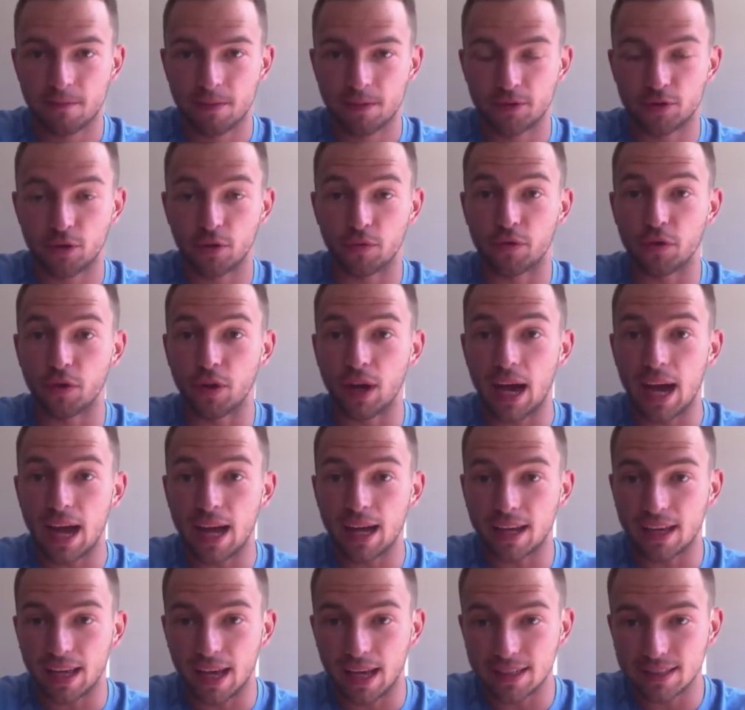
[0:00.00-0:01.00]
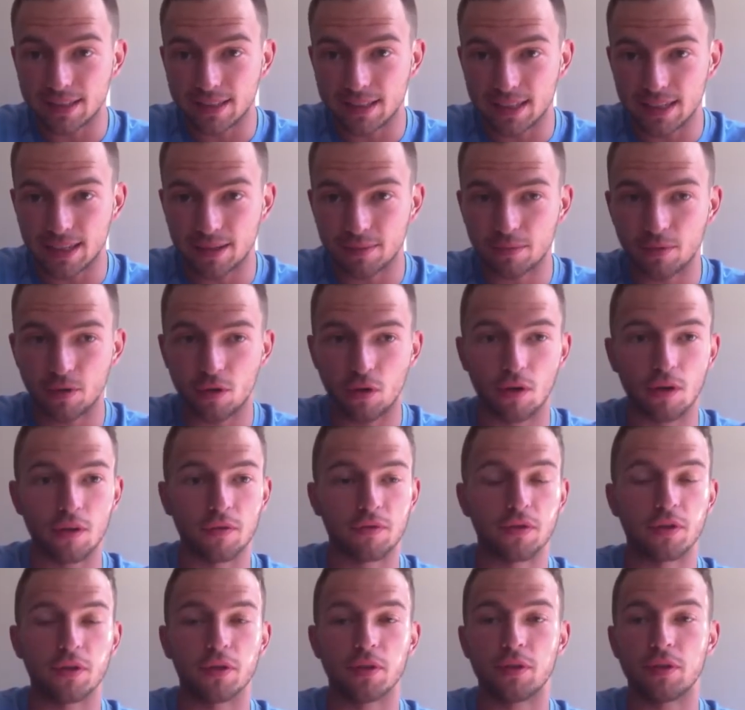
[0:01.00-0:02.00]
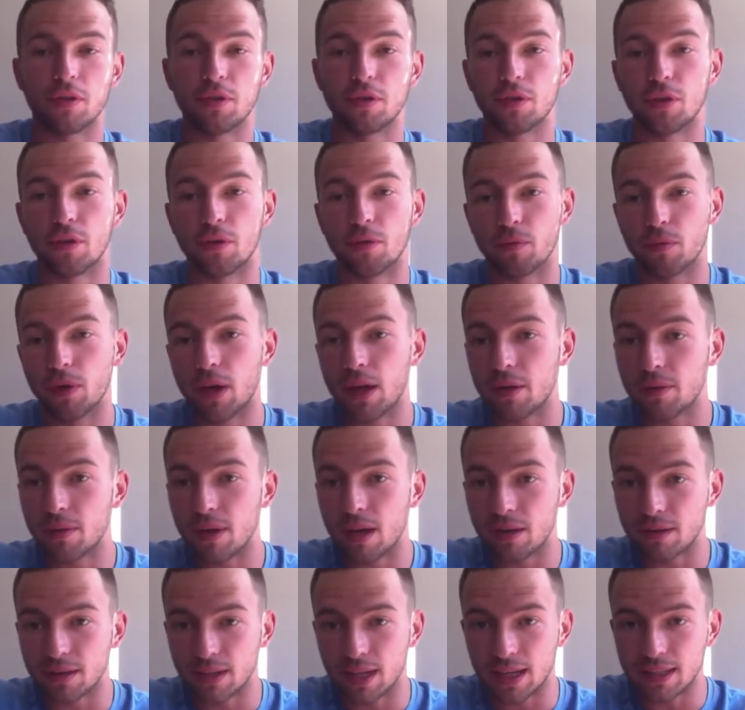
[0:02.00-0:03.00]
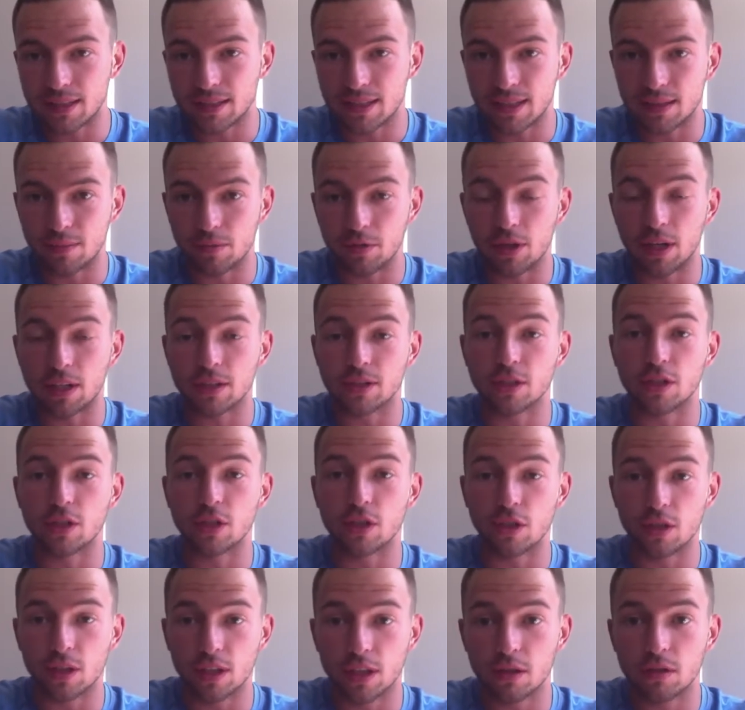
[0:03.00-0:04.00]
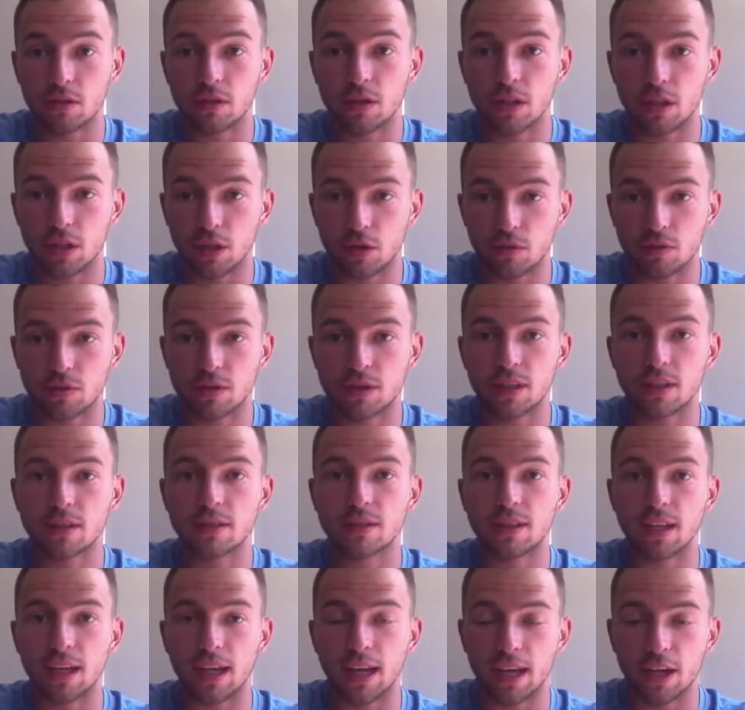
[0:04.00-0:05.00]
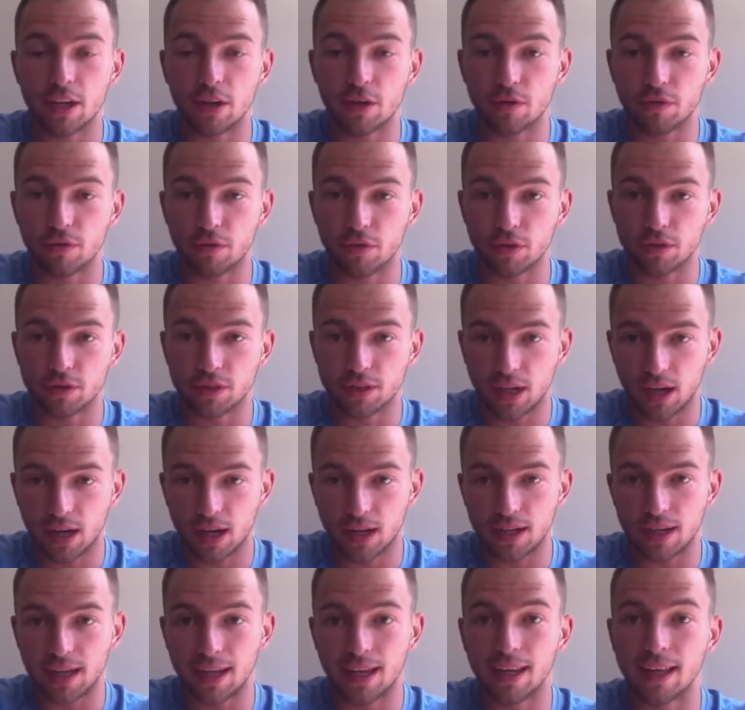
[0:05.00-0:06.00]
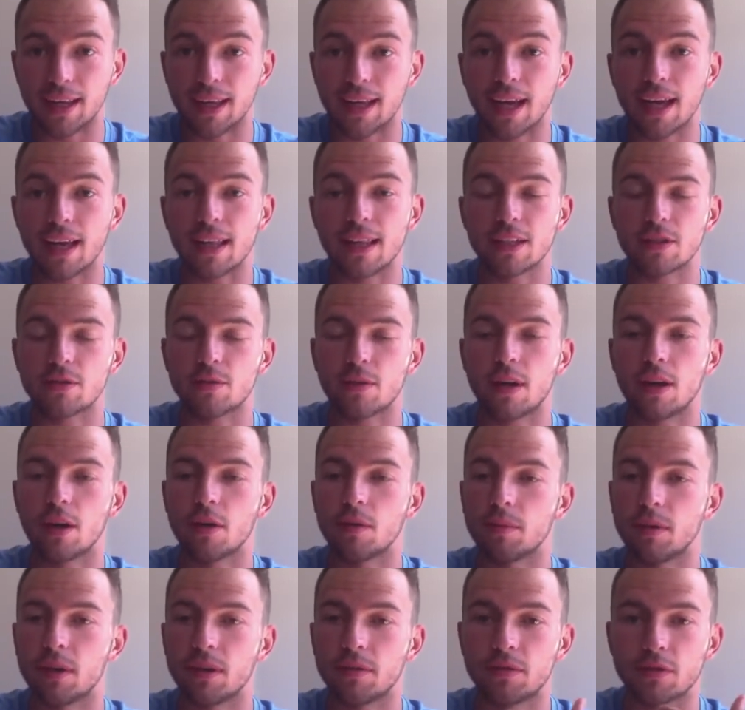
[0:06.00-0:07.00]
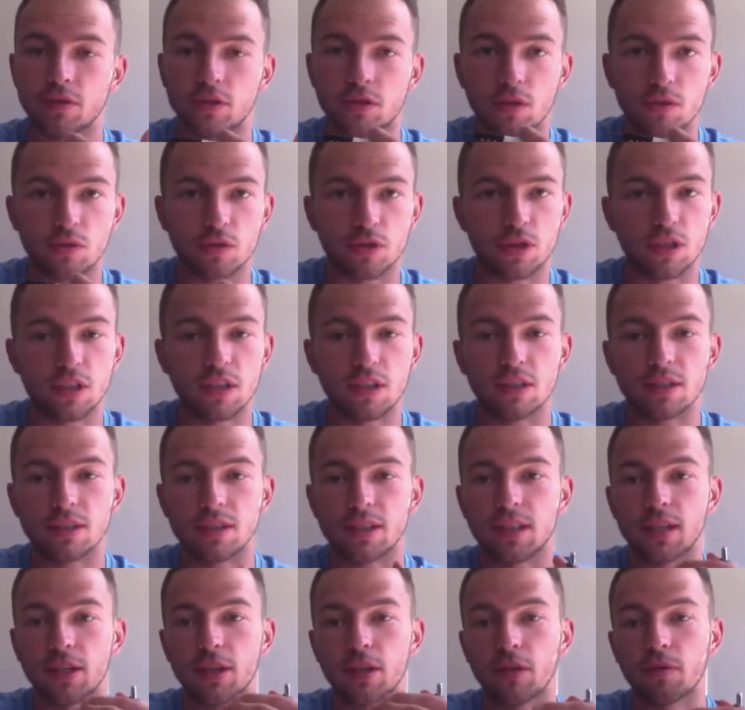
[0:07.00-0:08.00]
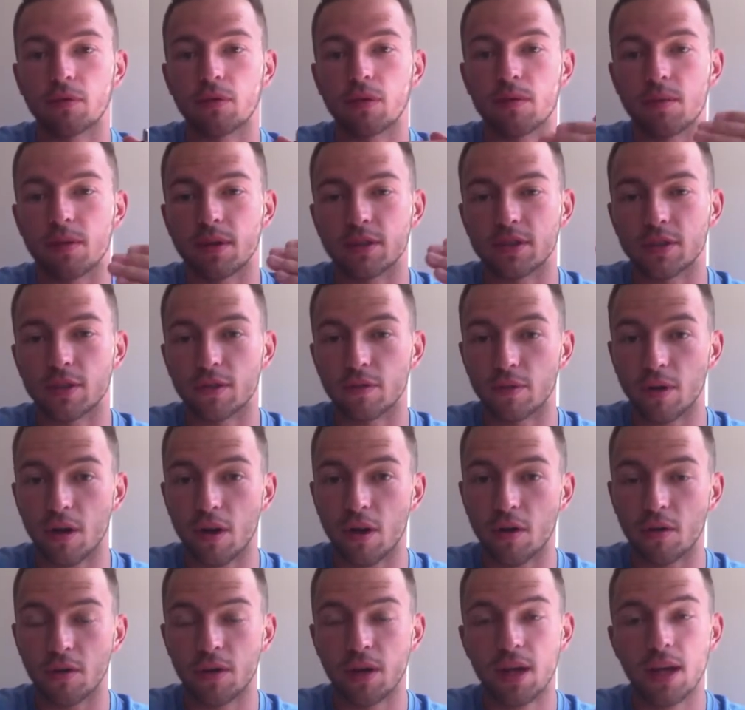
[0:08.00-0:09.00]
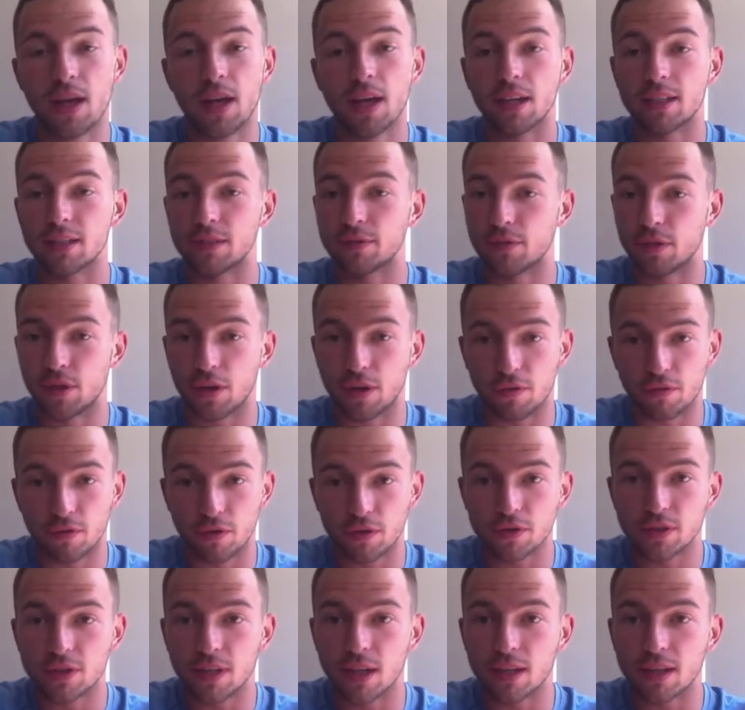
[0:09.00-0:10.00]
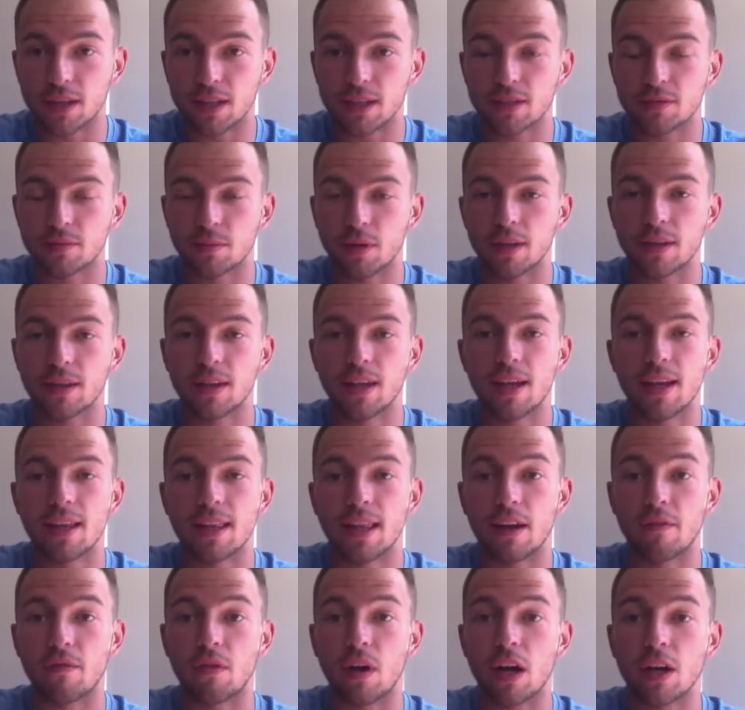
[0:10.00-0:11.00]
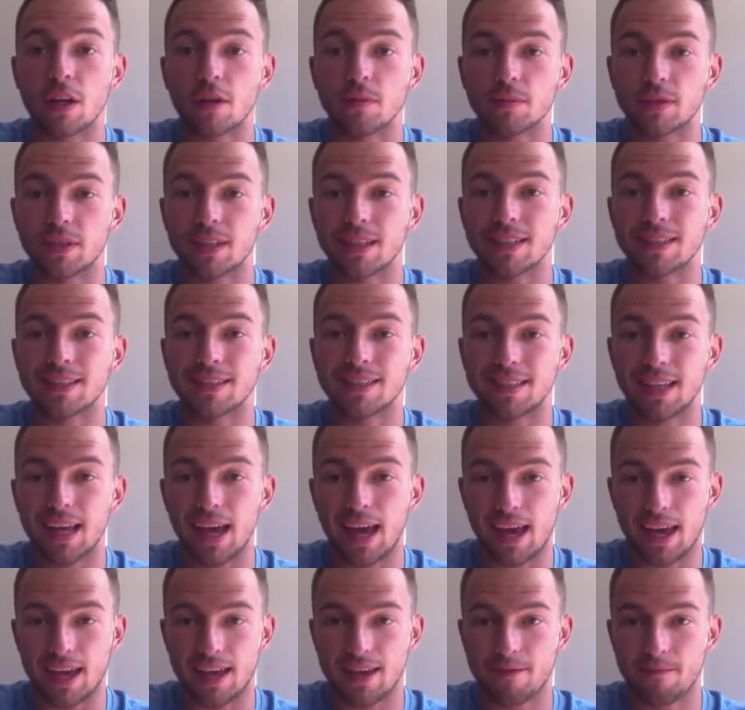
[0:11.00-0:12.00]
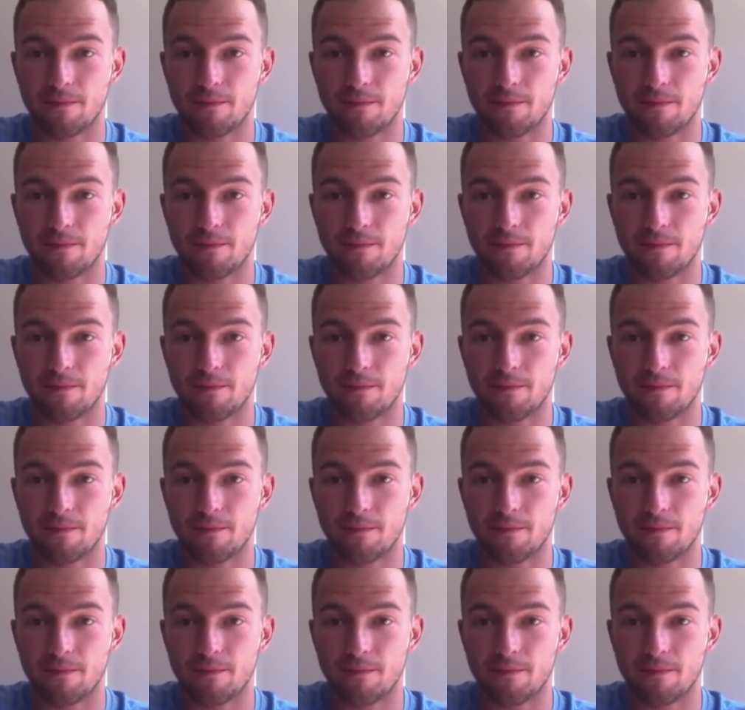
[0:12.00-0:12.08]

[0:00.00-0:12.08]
So if you're at get team, or if you're right around get team, you guys can literally use this to hit your first cut. And again, that's why Herbalife is so genius. They did it 3 months in a row, because if you had a first cut this month, that volume is going to stay.